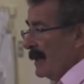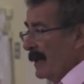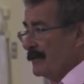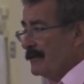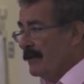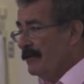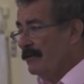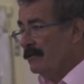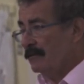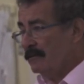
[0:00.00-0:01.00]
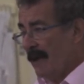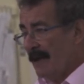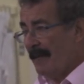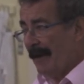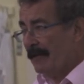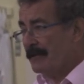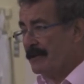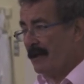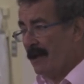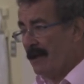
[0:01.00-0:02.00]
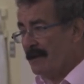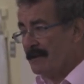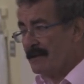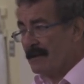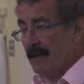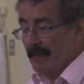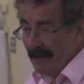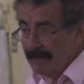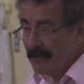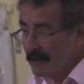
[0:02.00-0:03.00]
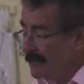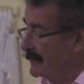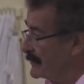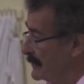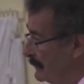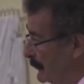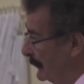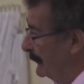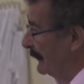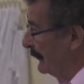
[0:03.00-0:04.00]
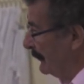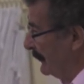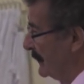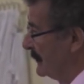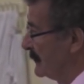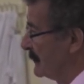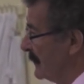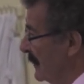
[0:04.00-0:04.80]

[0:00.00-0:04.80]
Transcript: and show you why biology is, in my view, one of the most important things